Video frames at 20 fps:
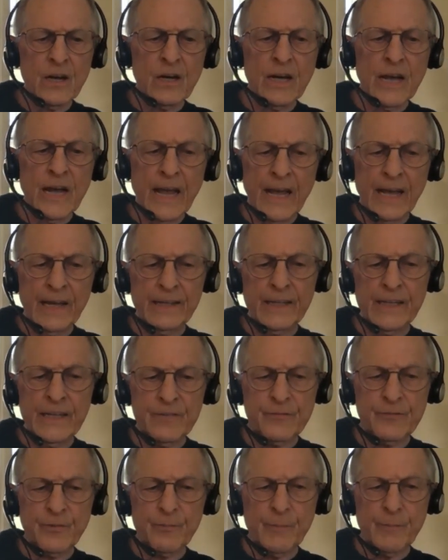And the
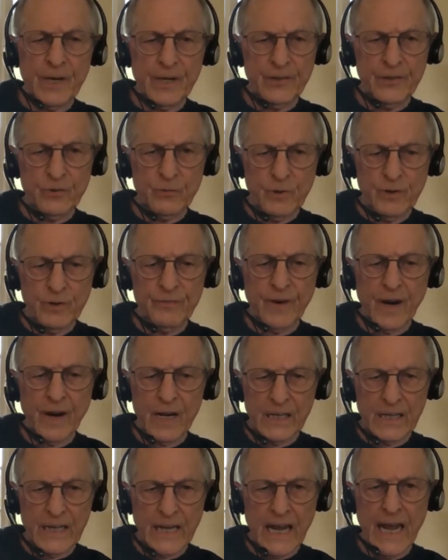information we
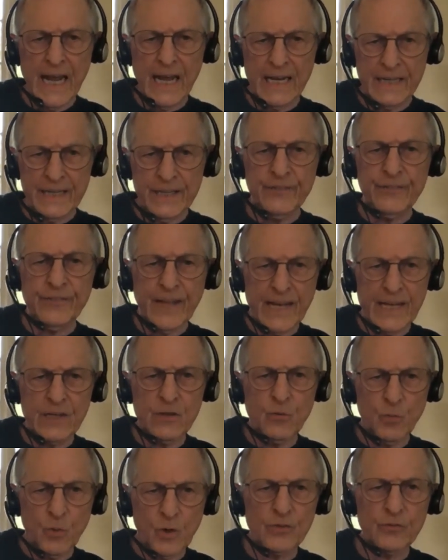finally had is that it
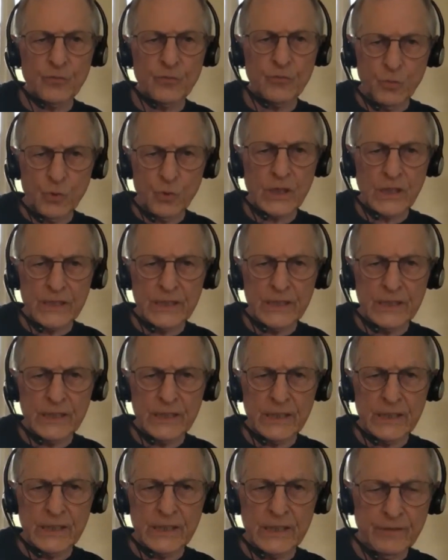was willing to
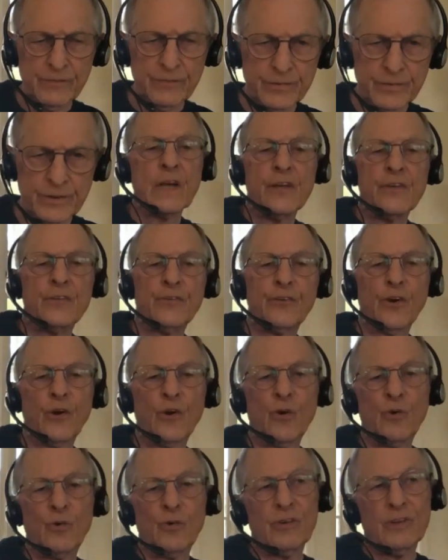leave.
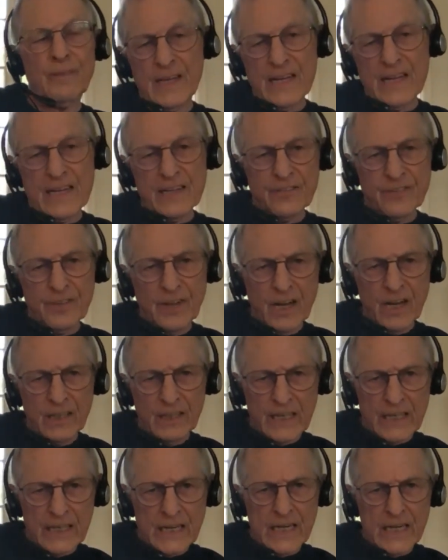So it's not
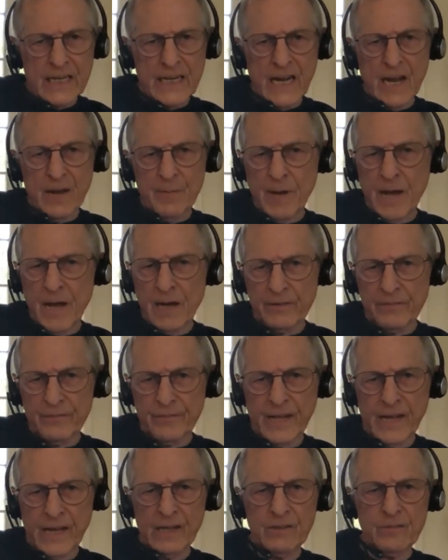like I came out of
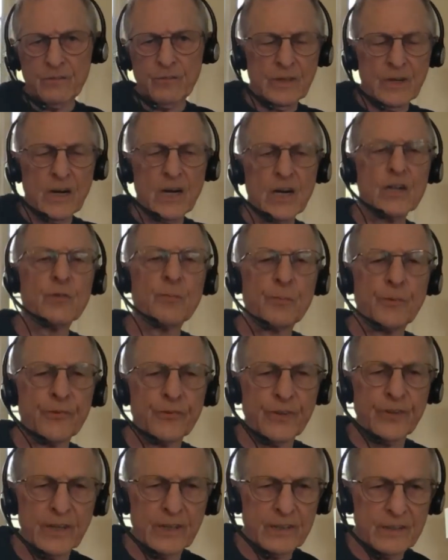that
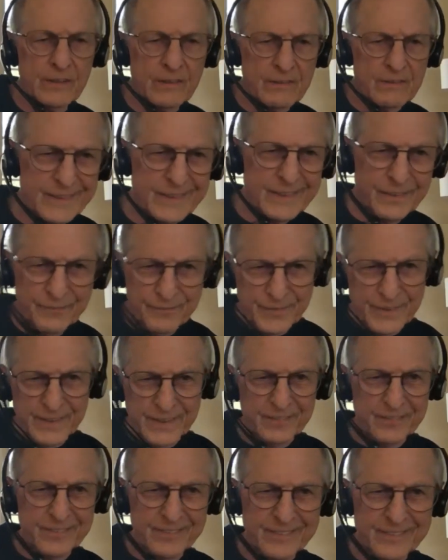100%
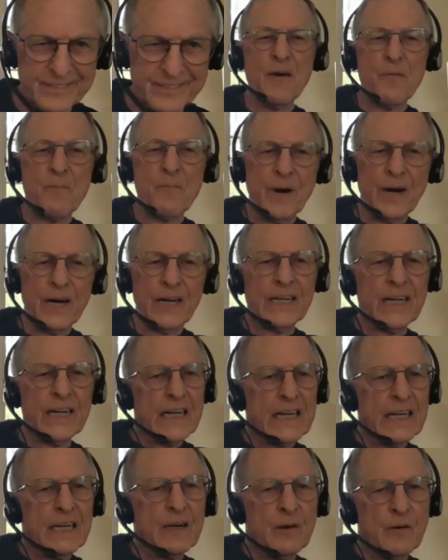convinced, but,
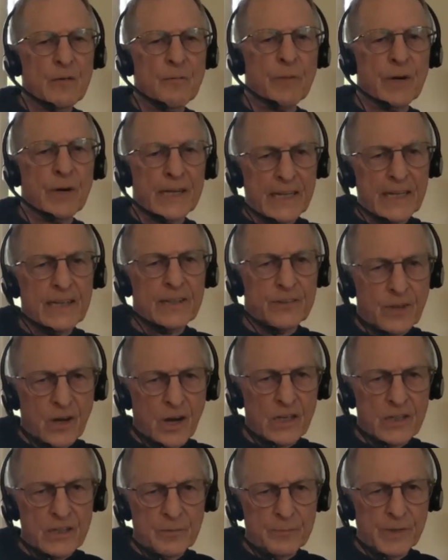but it had
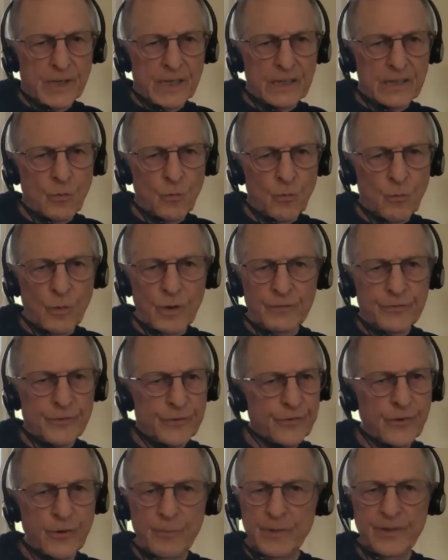talked to me when for
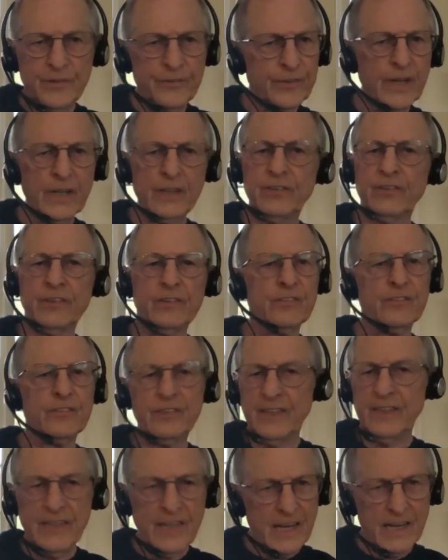so many sessions
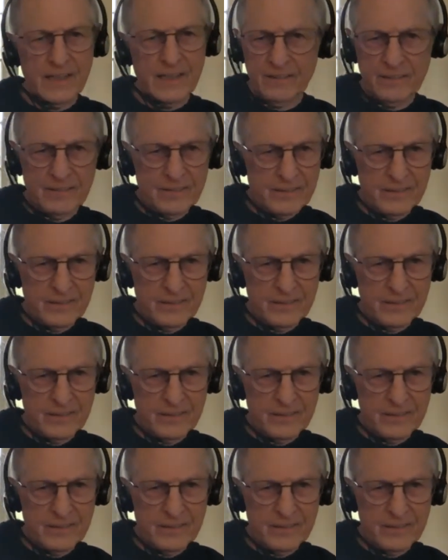it hadn't.